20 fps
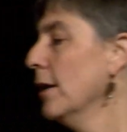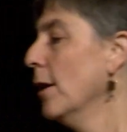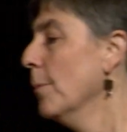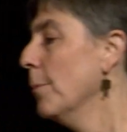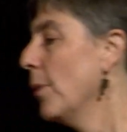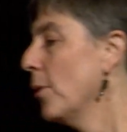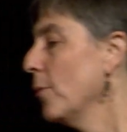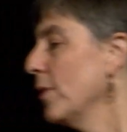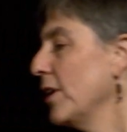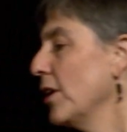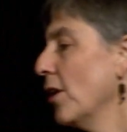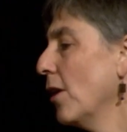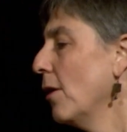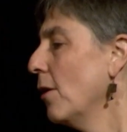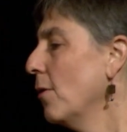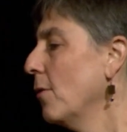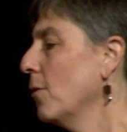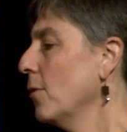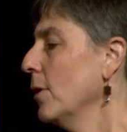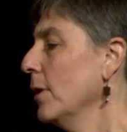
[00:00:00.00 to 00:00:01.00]
But we
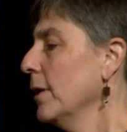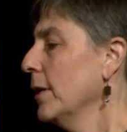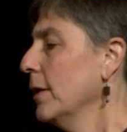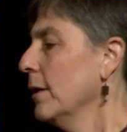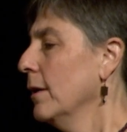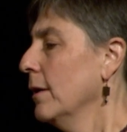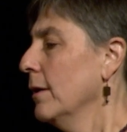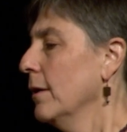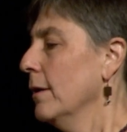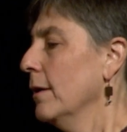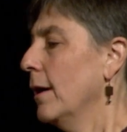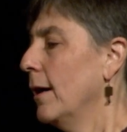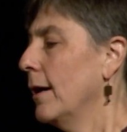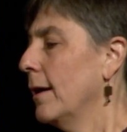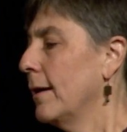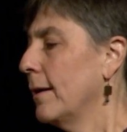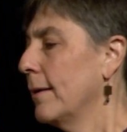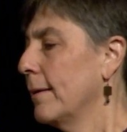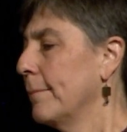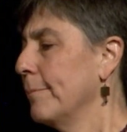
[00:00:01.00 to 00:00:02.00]
know,
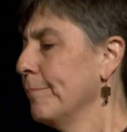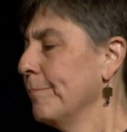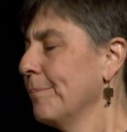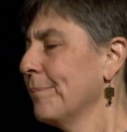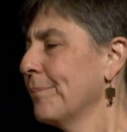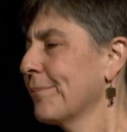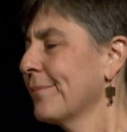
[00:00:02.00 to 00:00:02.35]
and